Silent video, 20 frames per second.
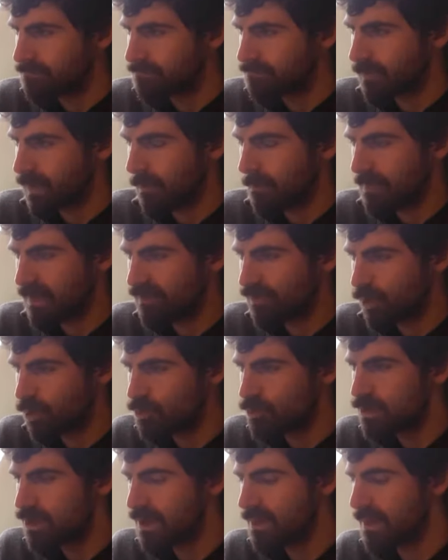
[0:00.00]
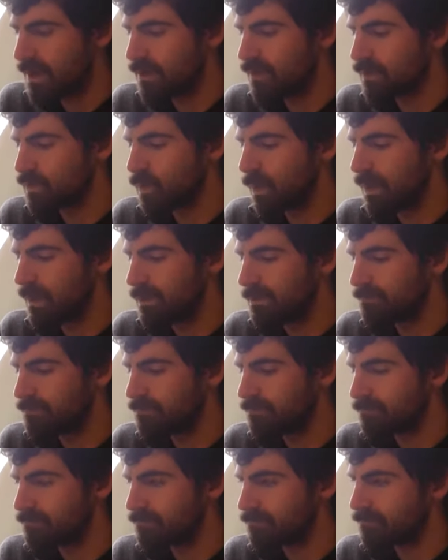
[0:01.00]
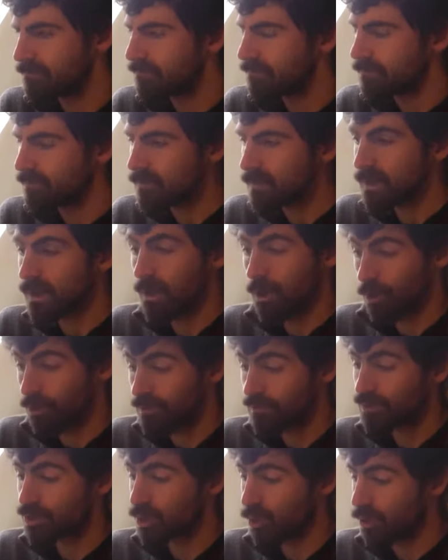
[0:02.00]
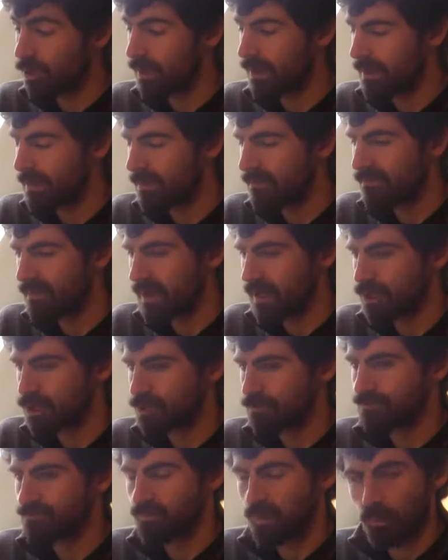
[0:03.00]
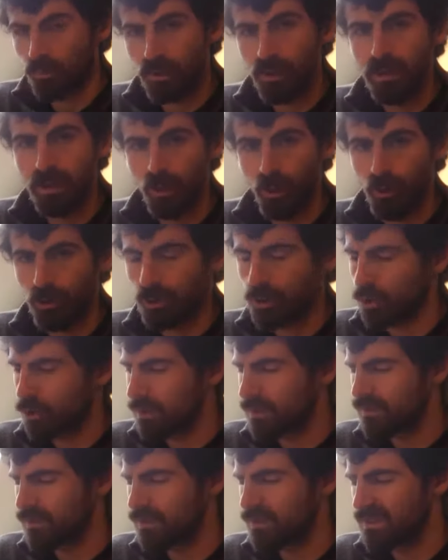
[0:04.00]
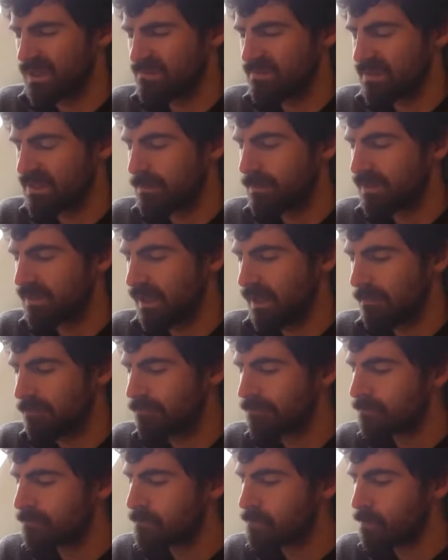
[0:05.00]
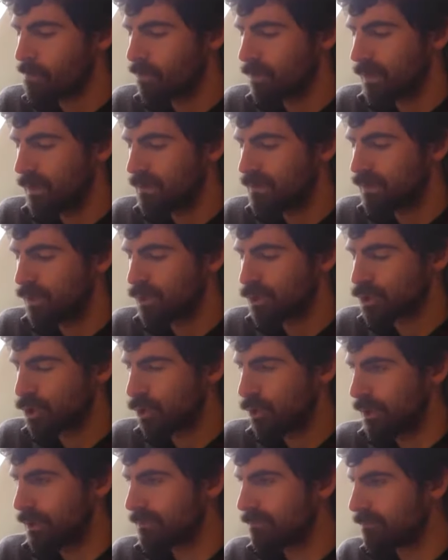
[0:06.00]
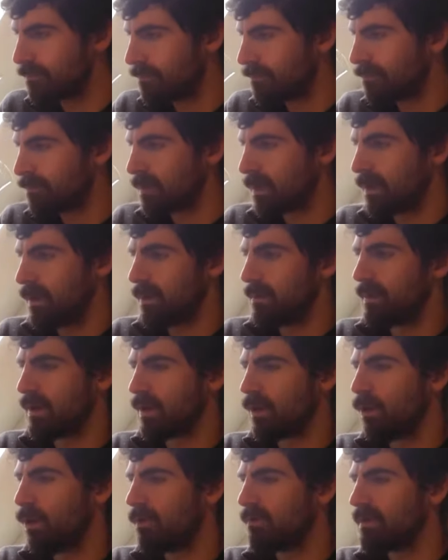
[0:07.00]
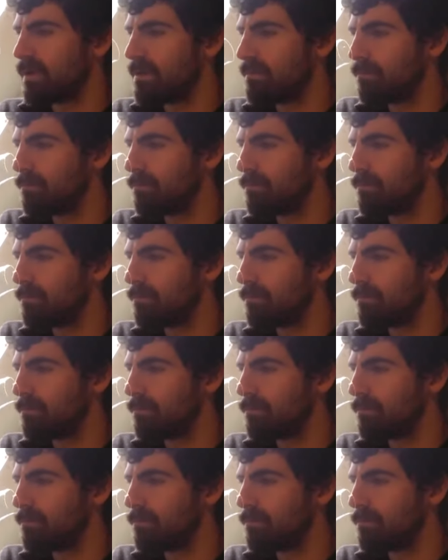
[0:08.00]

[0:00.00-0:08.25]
a bit of oak in there as well. A lot of chocolate in the finish. Really a lot of chocolate, so 70% dark chocolate and a bit of coffee.